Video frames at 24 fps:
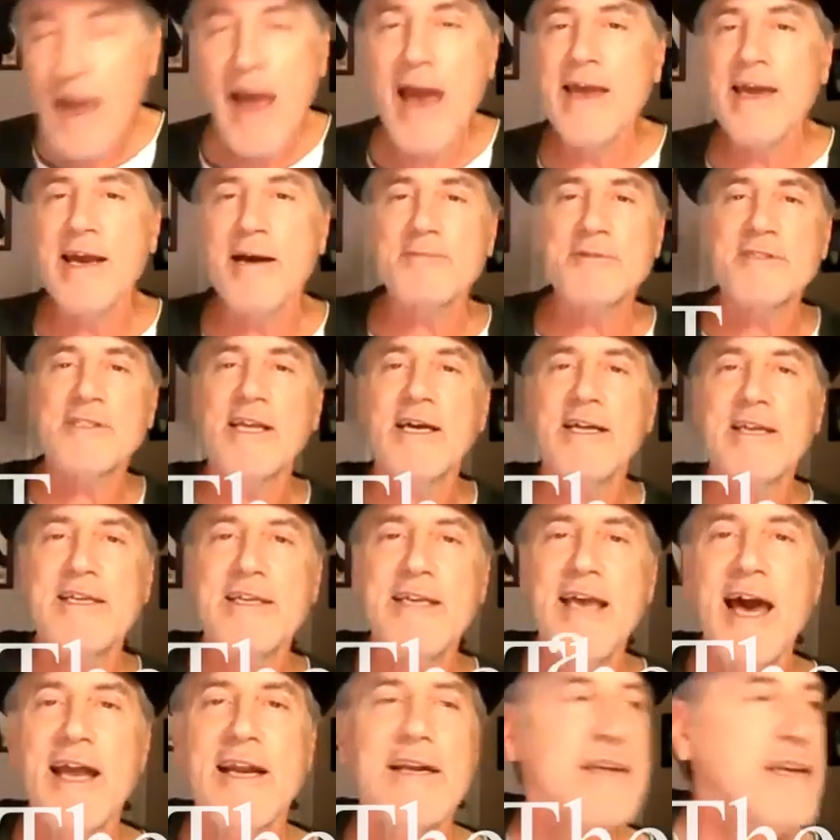Hey, I'm Sly the
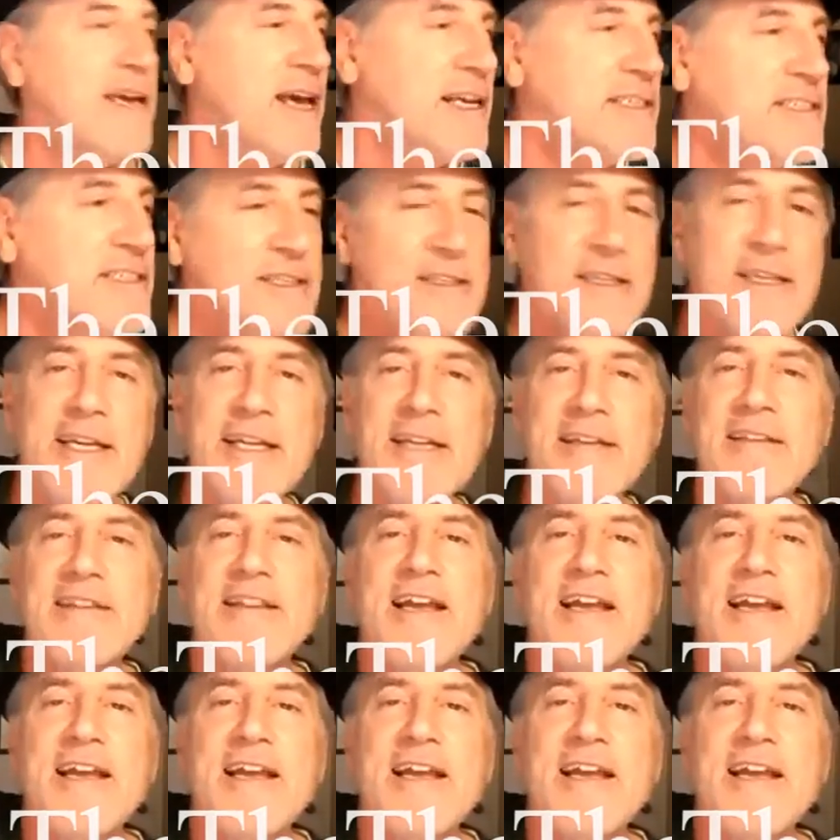Cat. I'll catch you later.